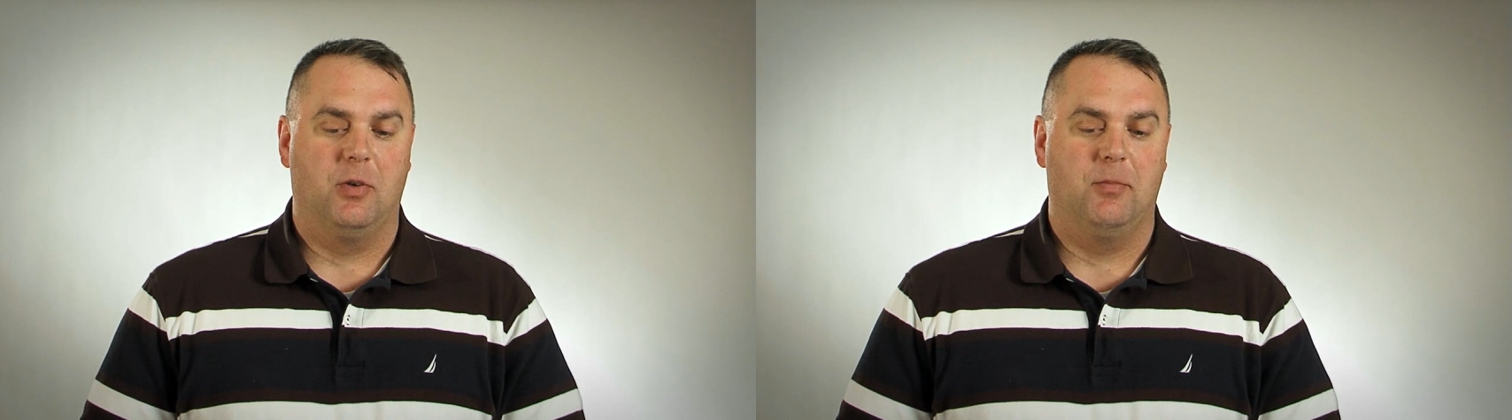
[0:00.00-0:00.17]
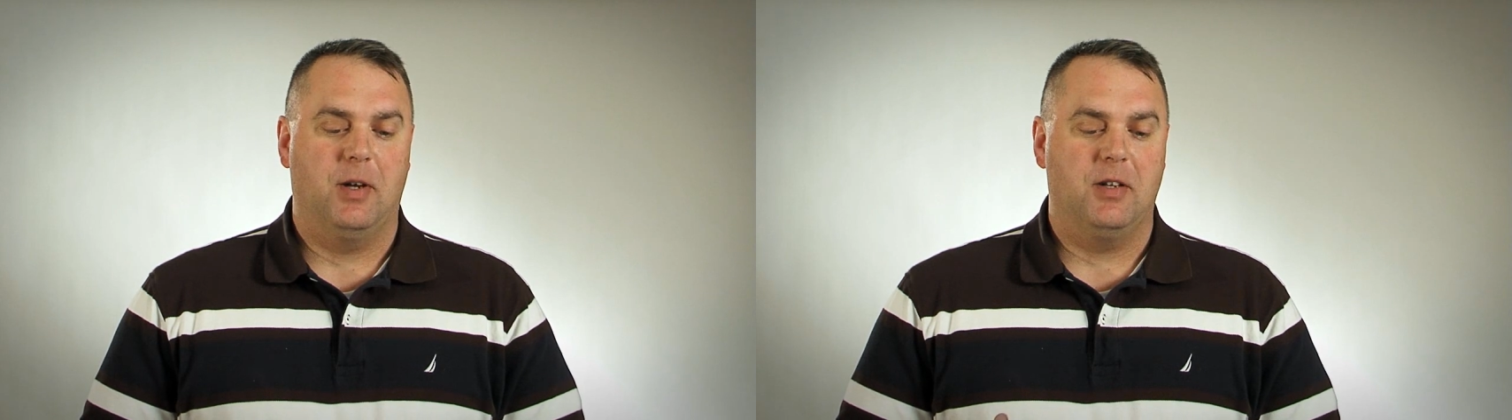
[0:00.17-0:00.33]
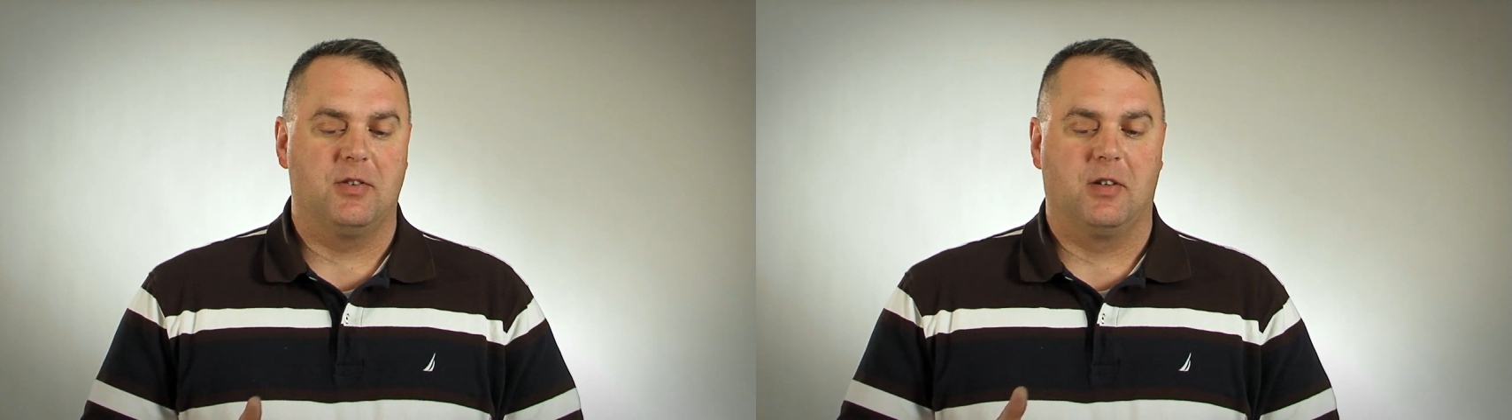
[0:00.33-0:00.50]
We
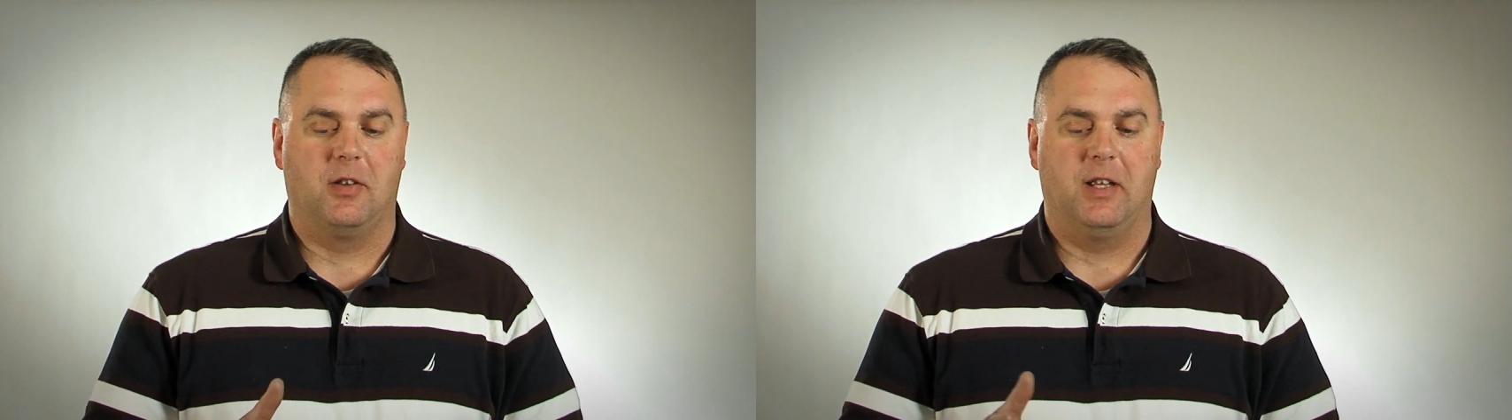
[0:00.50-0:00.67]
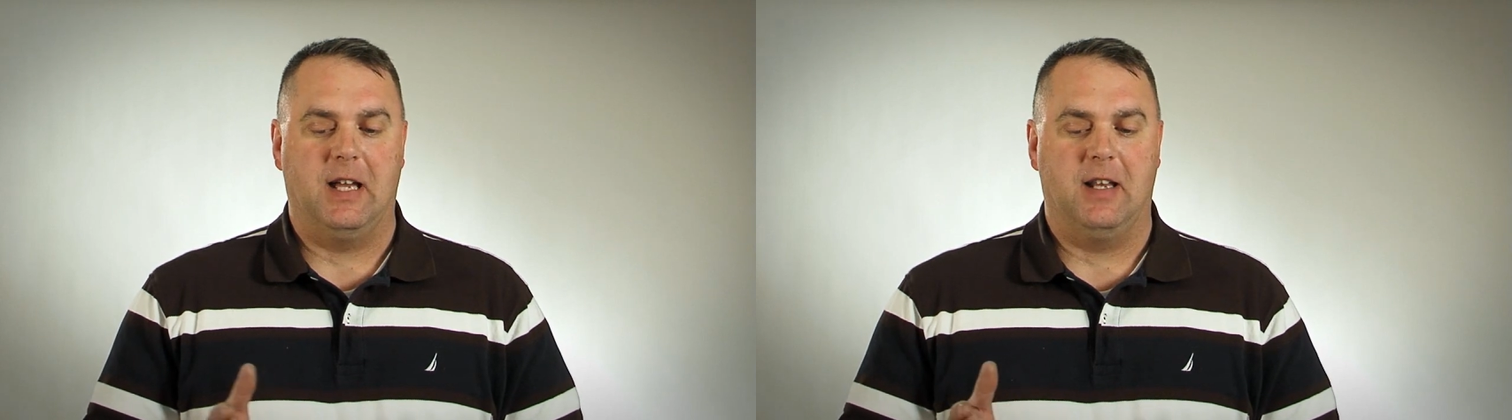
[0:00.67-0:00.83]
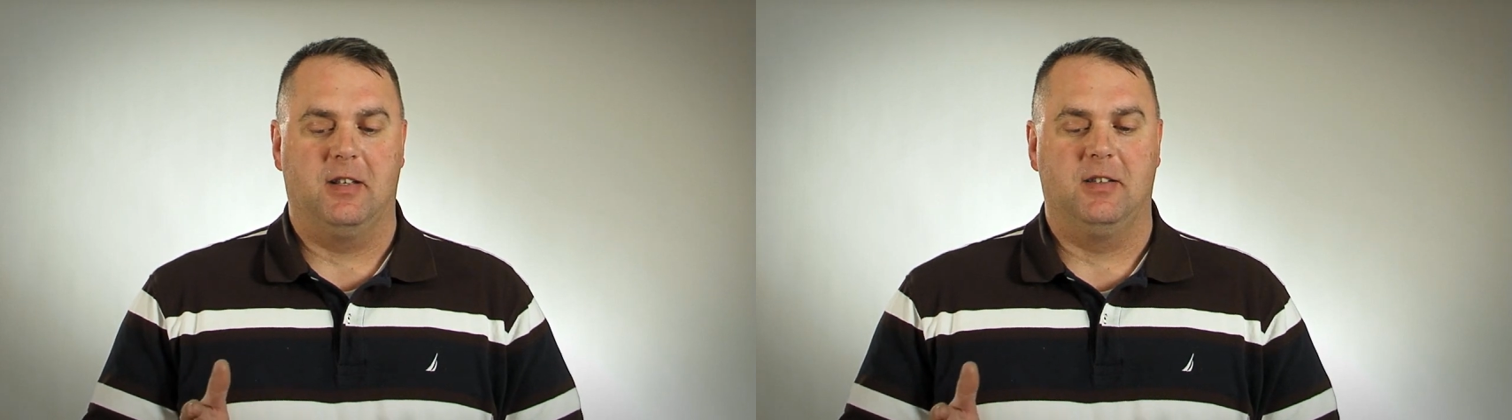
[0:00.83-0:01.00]
basically
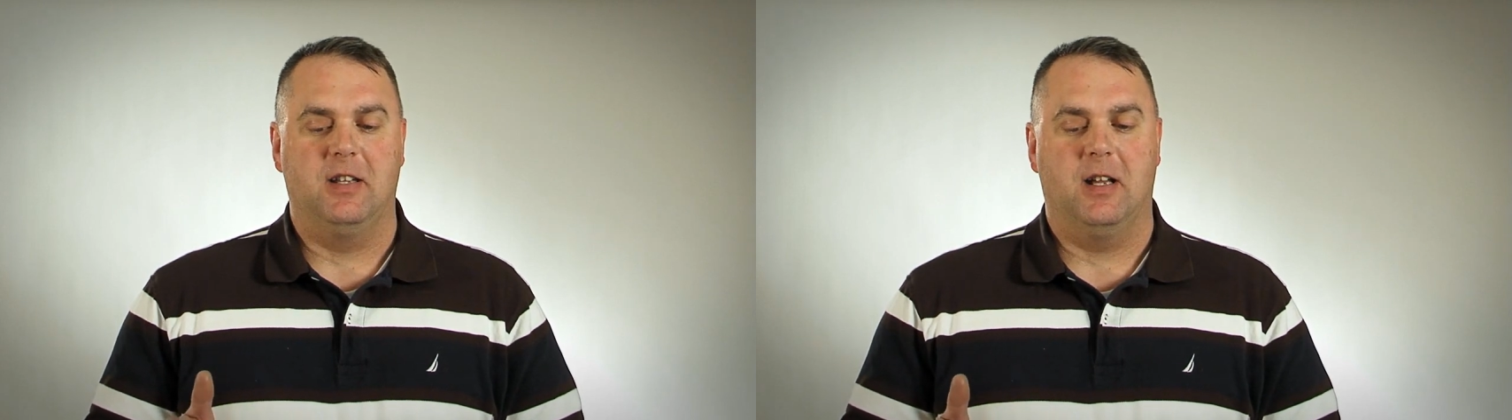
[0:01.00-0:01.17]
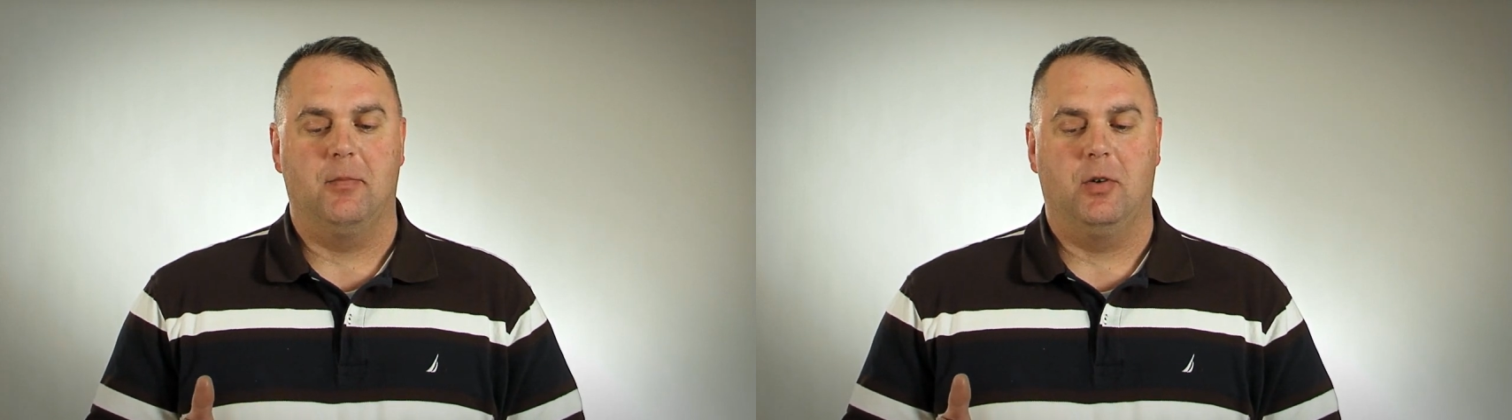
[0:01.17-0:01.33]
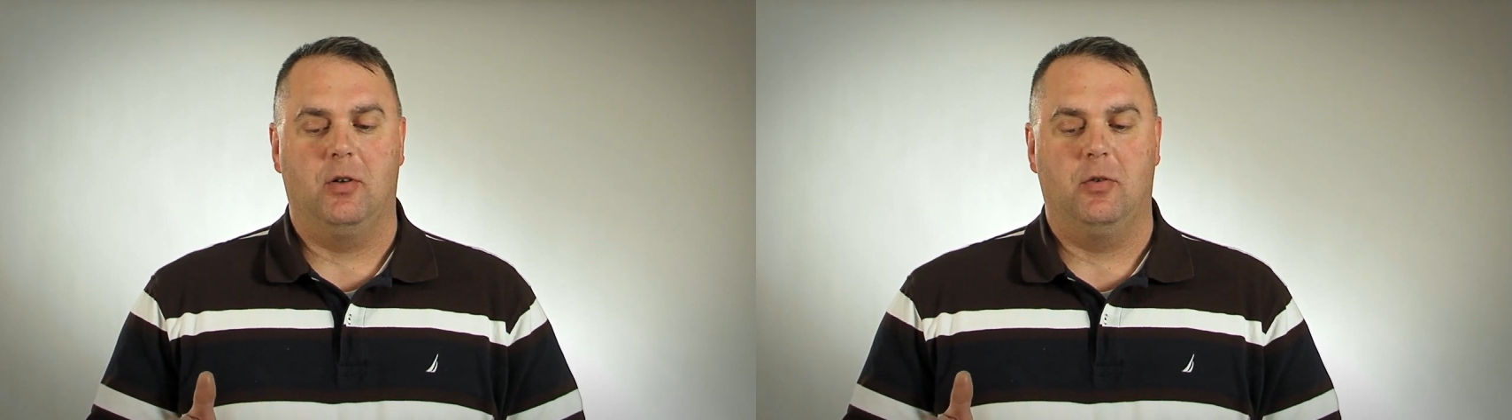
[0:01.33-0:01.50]
had a
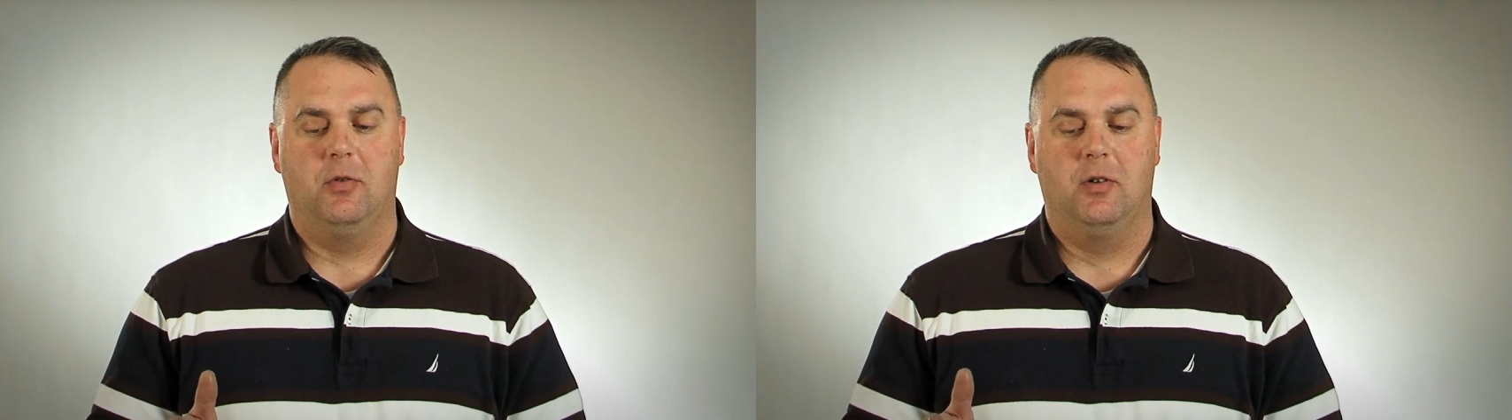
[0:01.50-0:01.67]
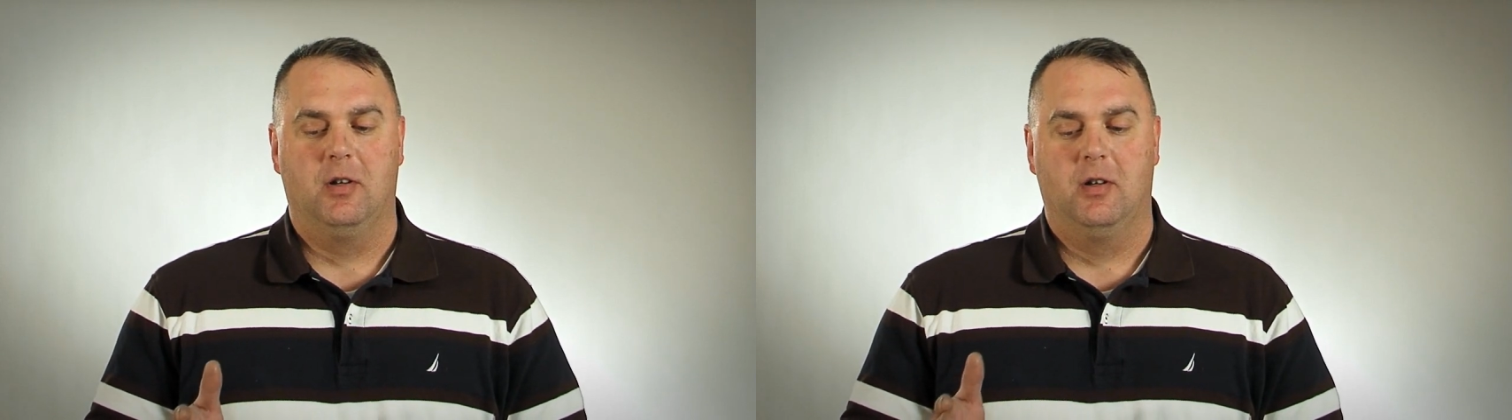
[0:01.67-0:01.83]
demo